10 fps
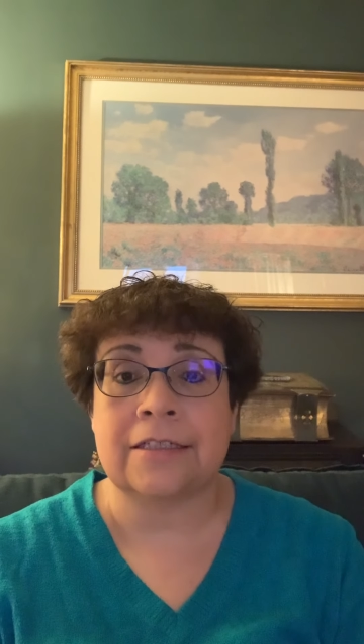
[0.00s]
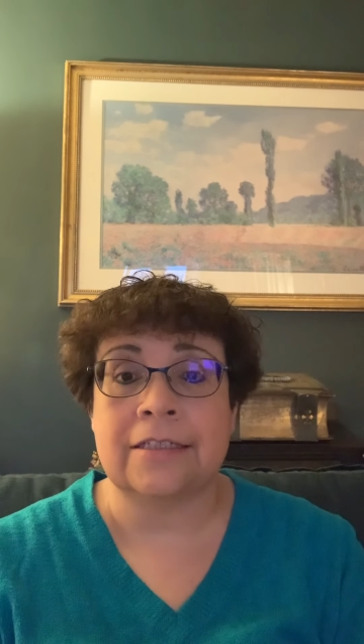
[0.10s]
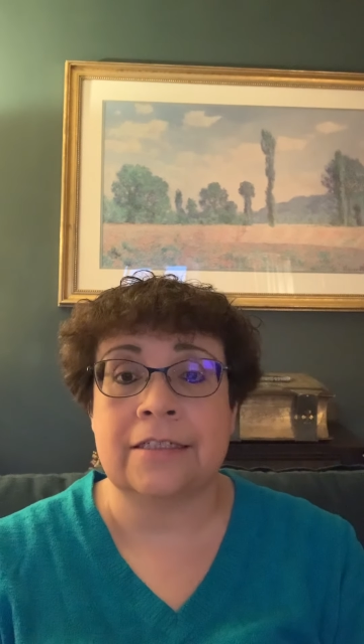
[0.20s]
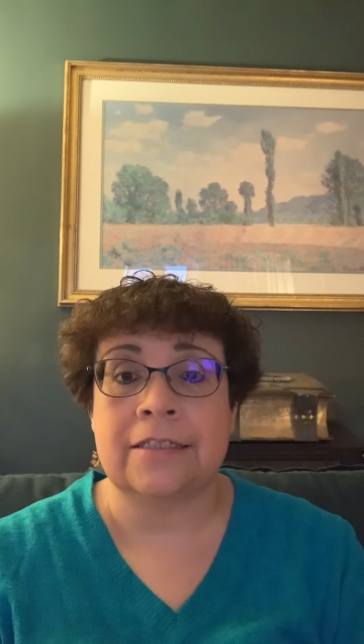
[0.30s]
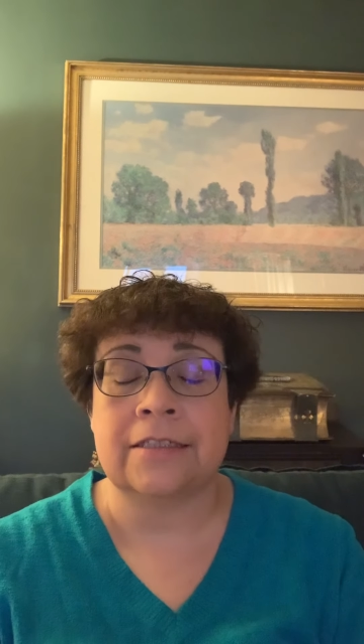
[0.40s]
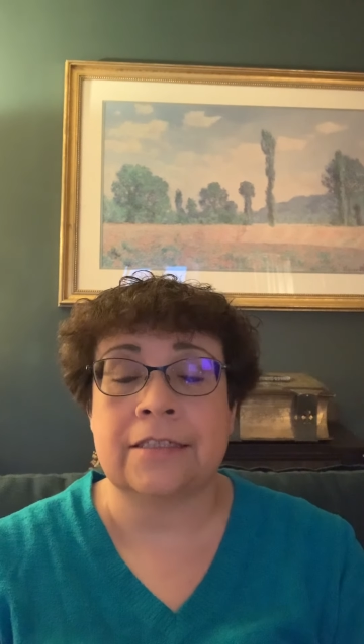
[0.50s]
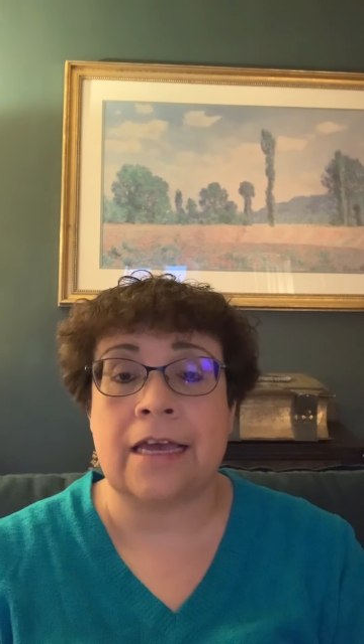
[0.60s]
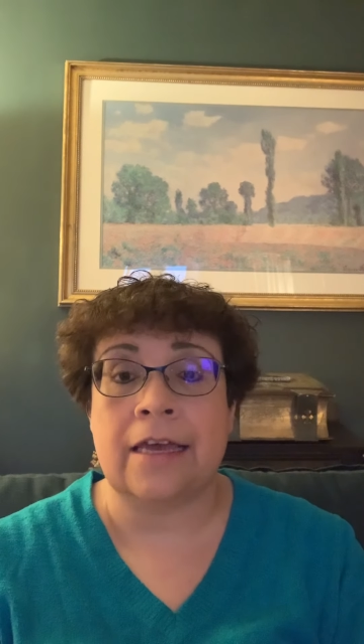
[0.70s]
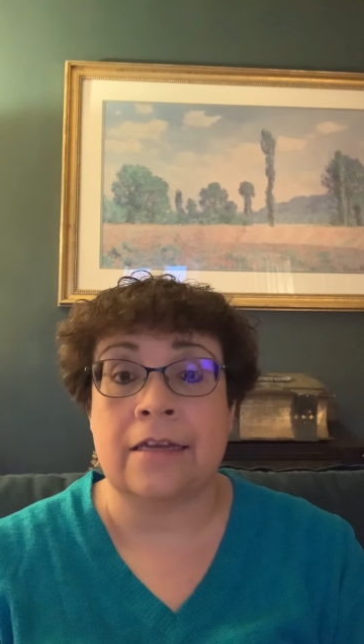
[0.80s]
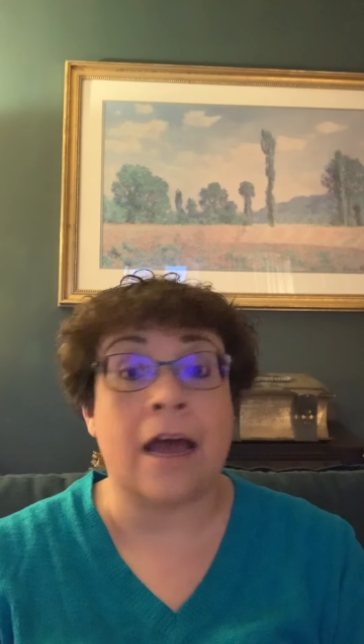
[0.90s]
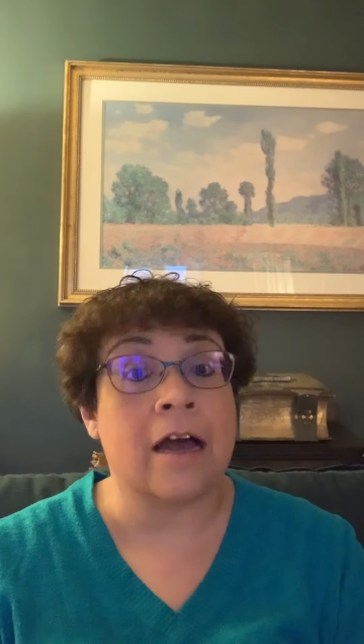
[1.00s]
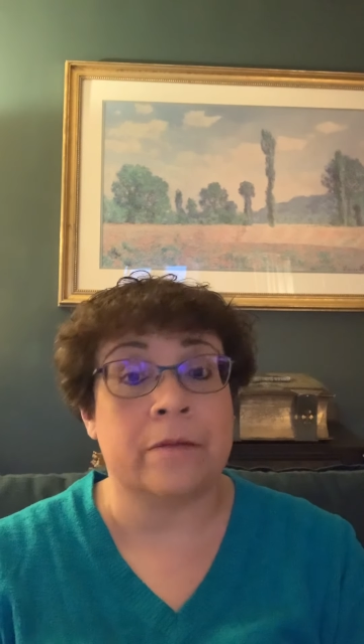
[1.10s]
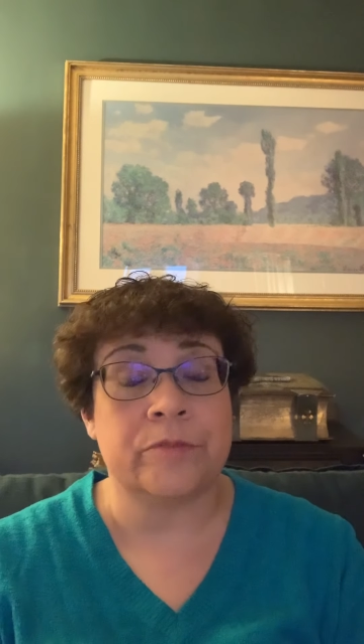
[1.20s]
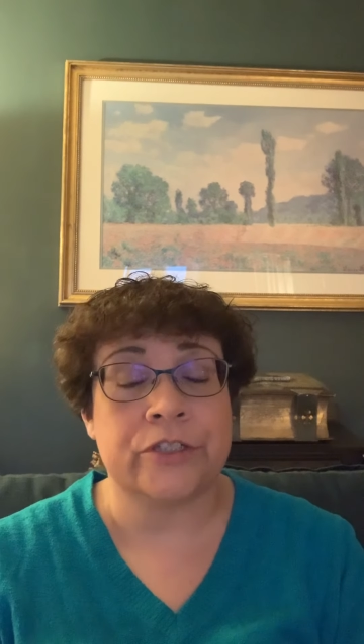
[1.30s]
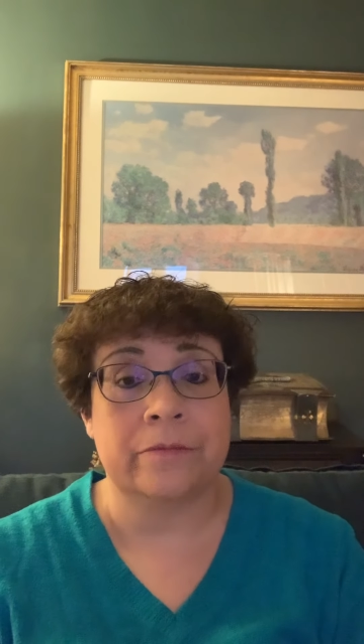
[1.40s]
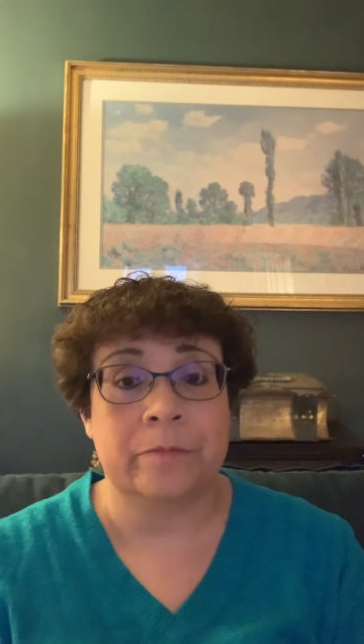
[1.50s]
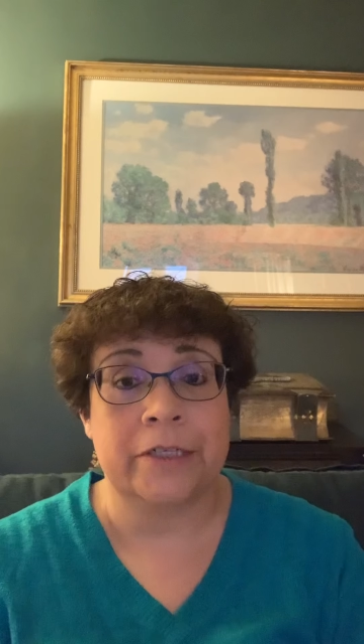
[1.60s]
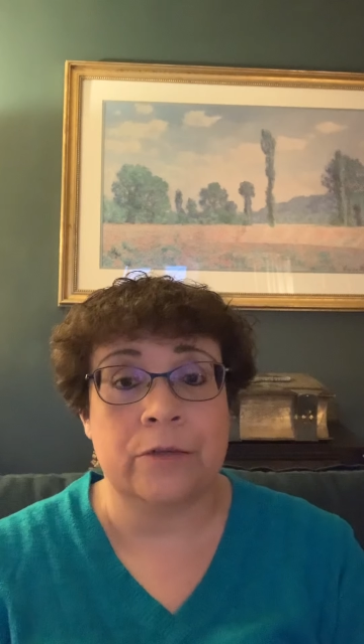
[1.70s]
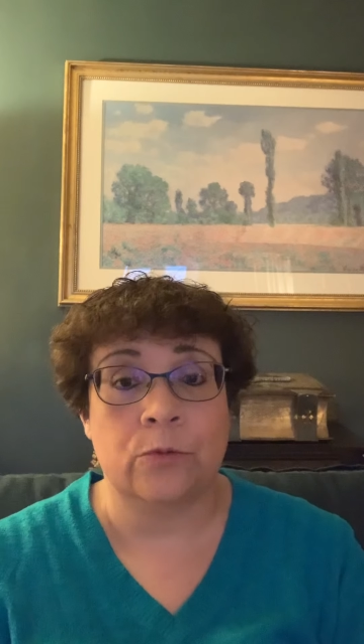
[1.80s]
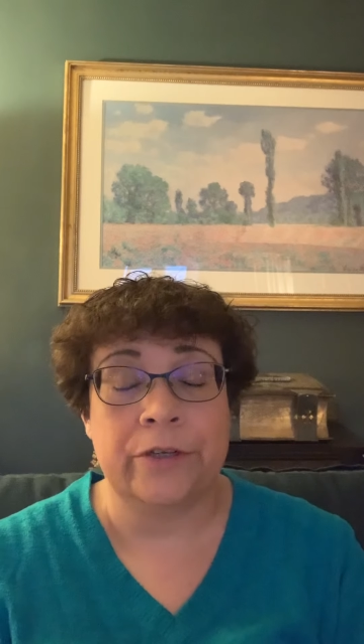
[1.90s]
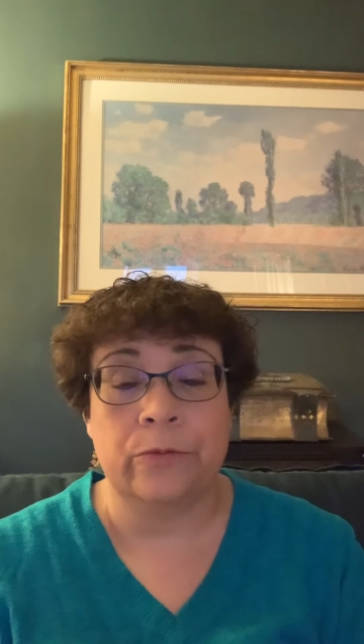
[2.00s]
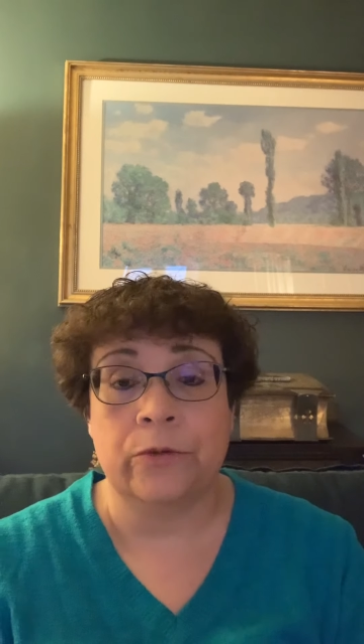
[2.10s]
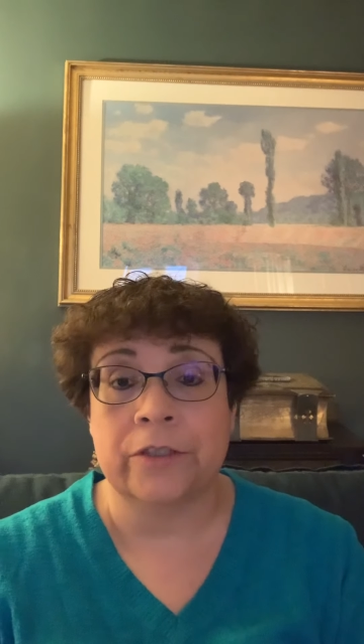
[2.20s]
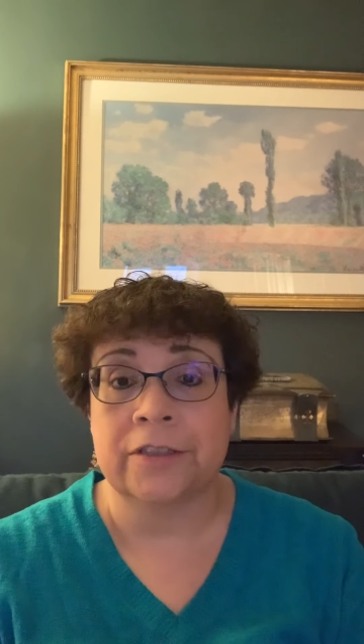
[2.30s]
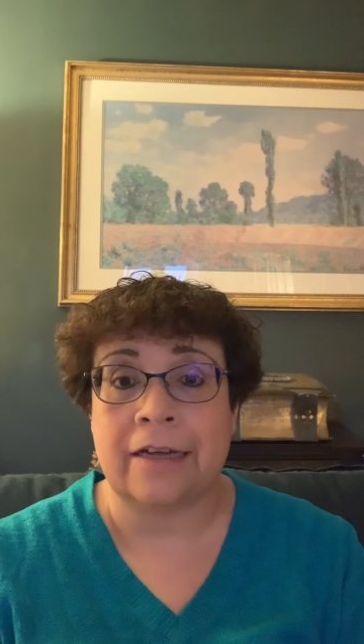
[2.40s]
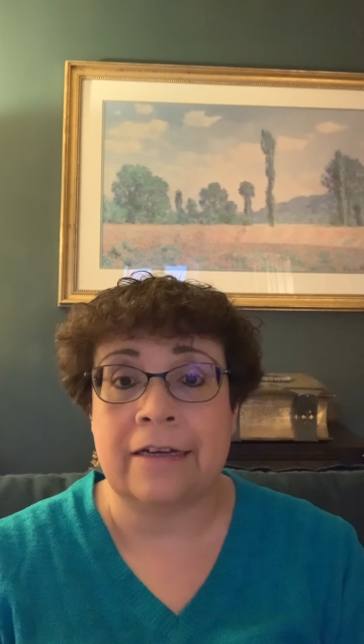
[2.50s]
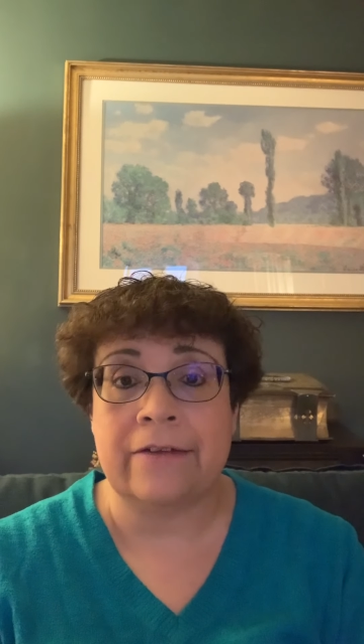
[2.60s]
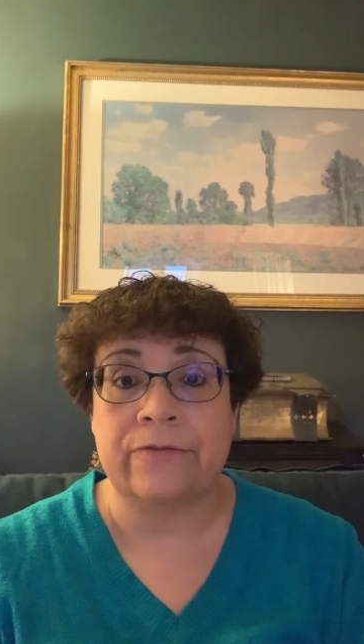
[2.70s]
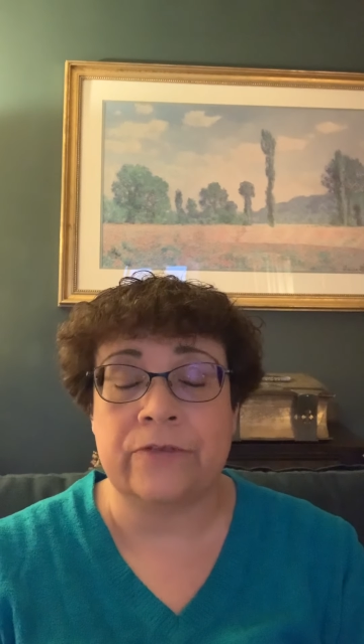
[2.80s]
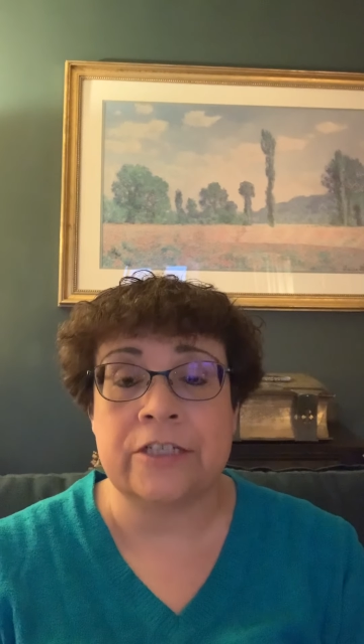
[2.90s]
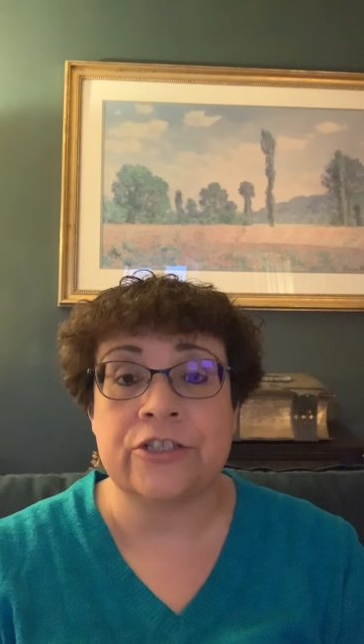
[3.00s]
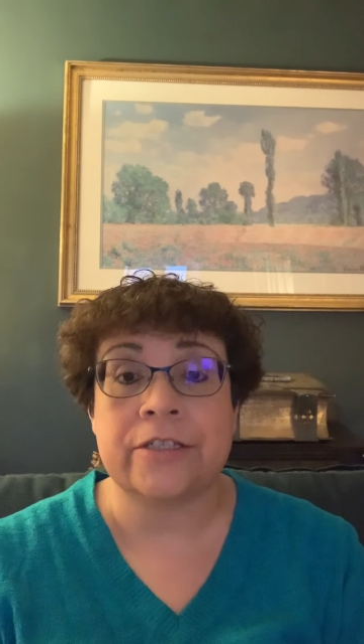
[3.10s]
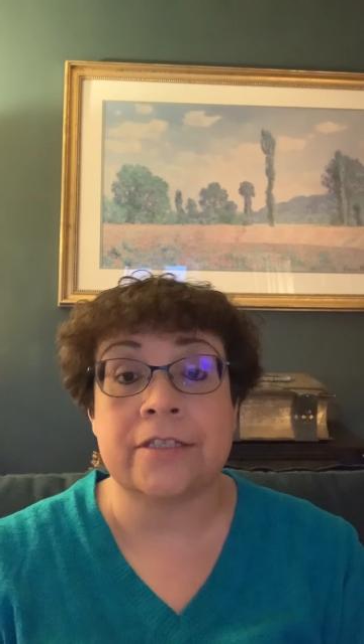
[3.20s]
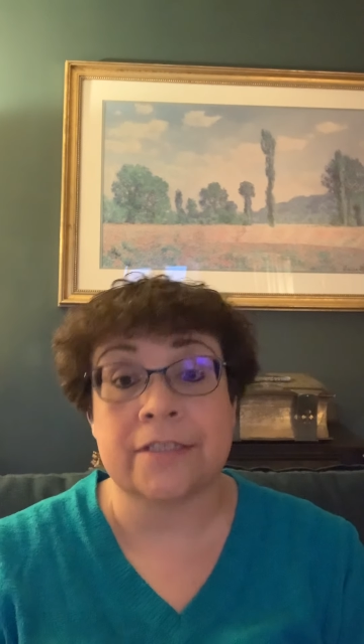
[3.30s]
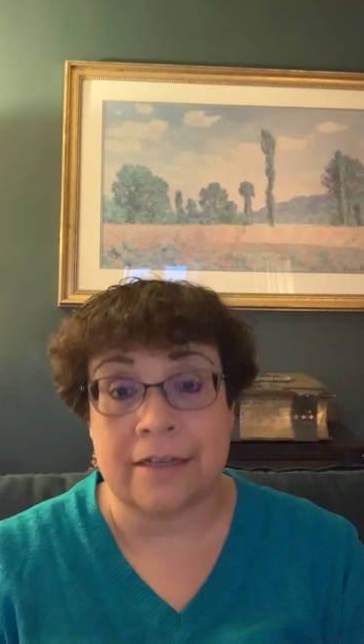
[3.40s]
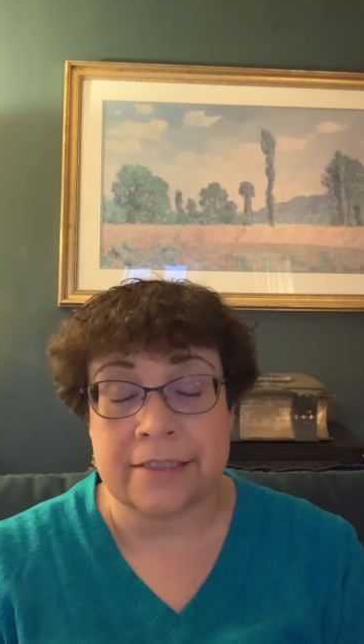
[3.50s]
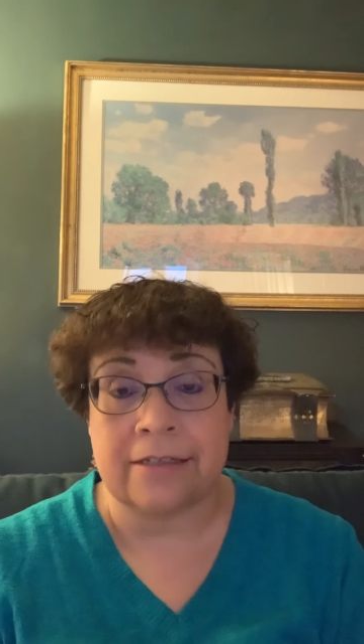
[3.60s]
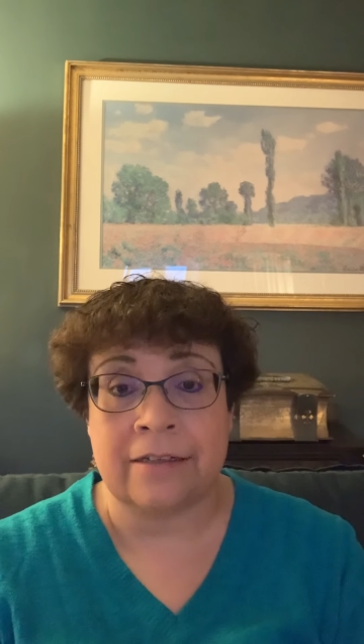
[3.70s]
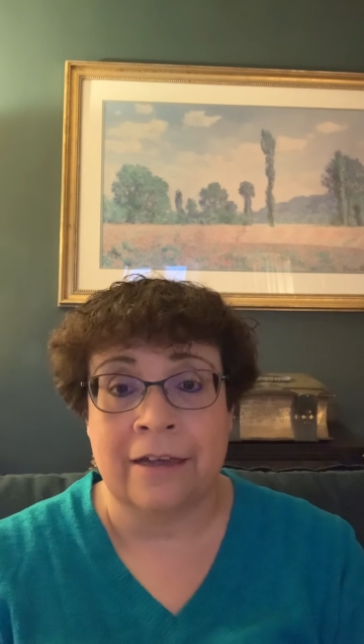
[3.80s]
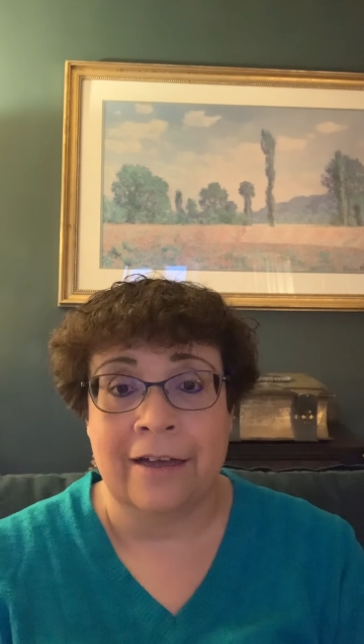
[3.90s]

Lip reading: is an option, but we will not have finished discussing